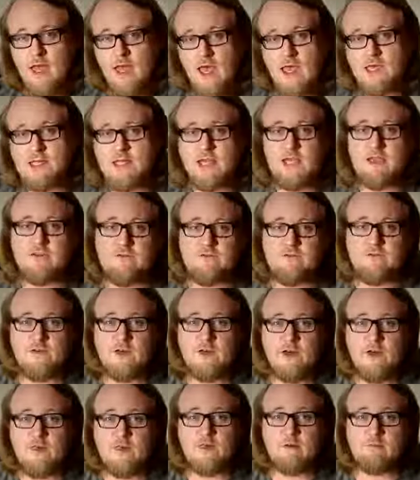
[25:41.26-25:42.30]
as if
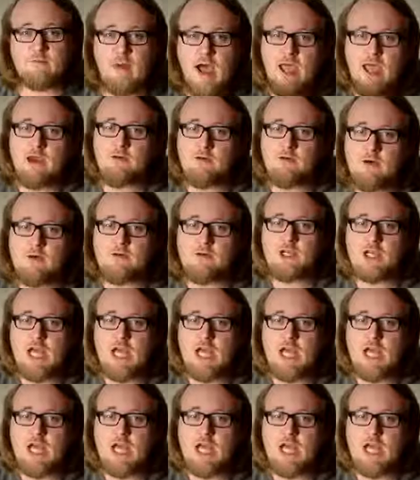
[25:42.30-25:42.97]
the micro